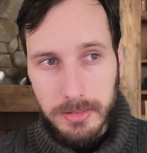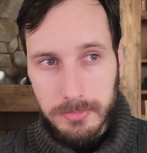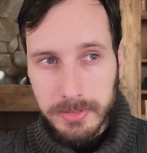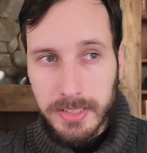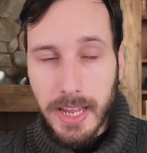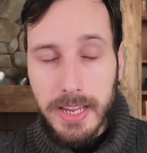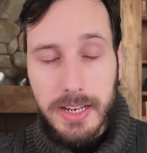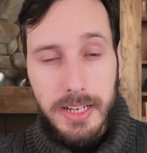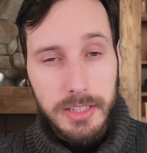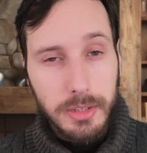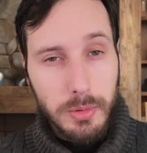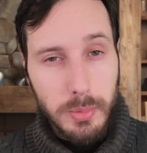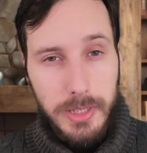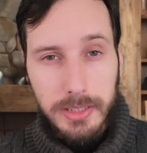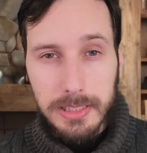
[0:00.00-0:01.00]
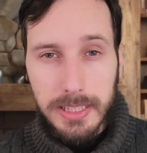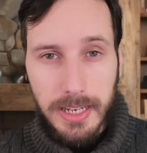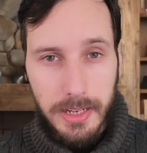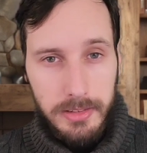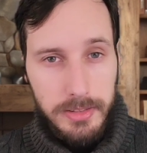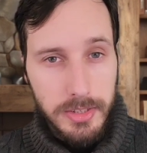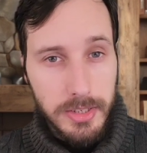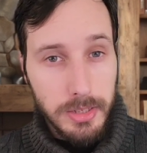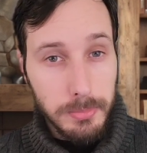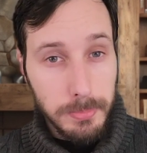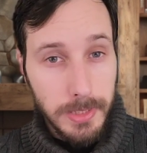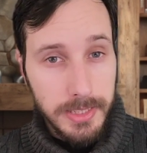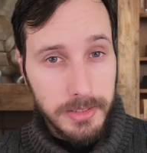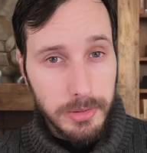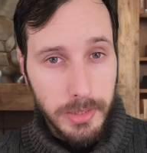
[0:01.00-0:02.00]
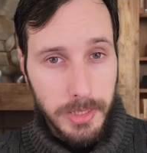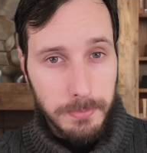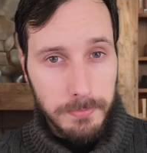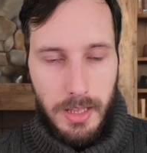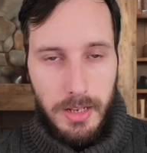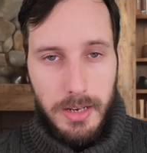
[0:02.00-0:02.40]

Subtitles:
cyanide quickly enters our bloodstream.